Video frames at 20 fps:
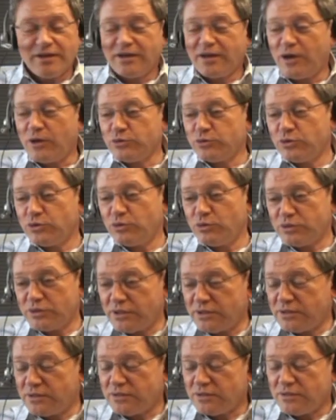how to do
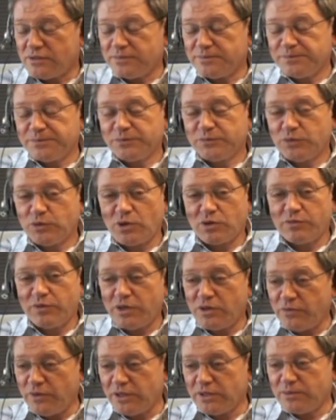that, you are
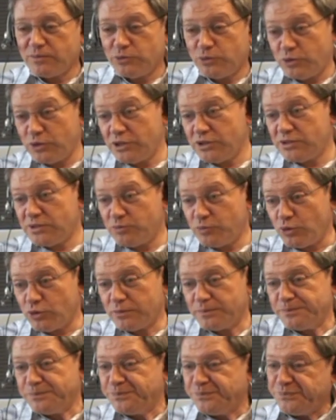very welcome to read the
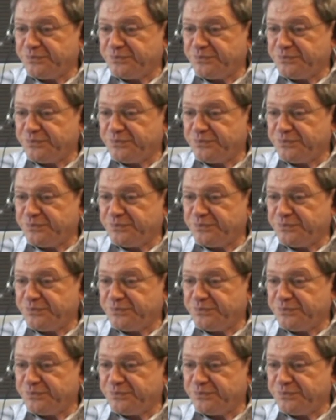book.